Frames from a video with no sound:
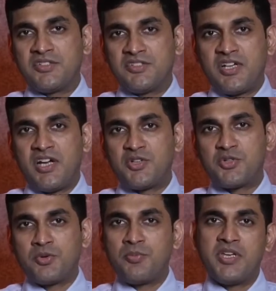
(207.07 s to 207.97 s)
chair
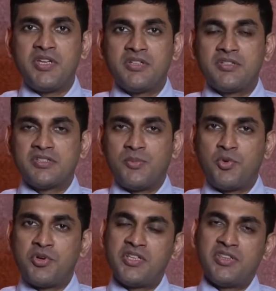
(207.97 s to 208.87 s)
should be
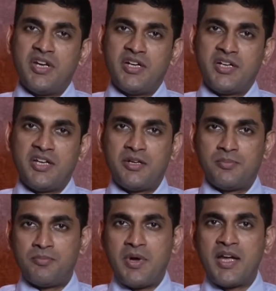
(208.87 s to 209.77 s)
supporting the
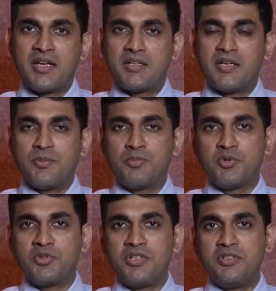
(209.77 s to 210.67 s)
entire back up
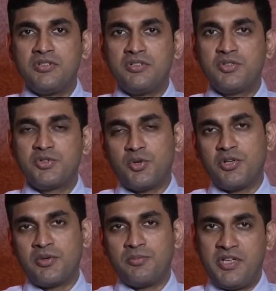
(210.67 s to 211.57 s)
to the
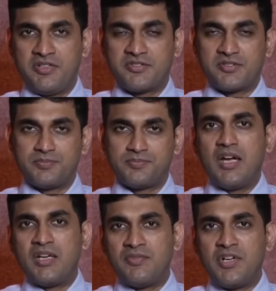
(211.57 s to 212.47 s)
shoulder blades.
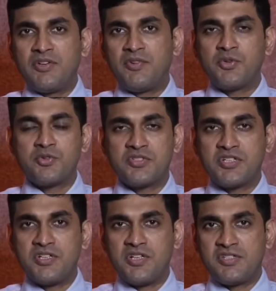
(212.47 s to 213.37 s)
And whenever you
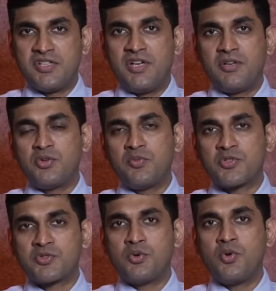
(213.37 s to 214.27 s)
sit in a chair, you
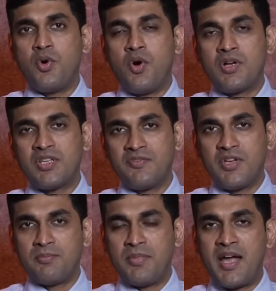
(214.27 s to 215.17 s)
must go all the
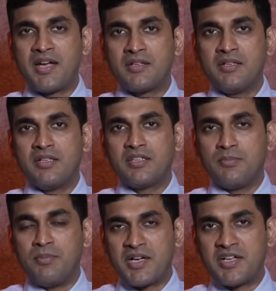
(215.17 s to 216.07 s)
way back. The
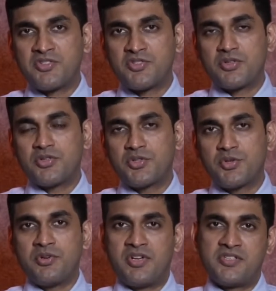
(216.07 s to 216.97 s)
buttocks
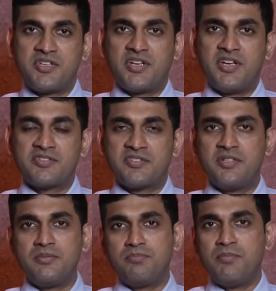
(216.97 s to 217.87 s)
should rest against
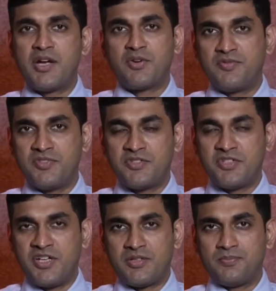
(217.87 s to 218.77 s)
the back of the chair.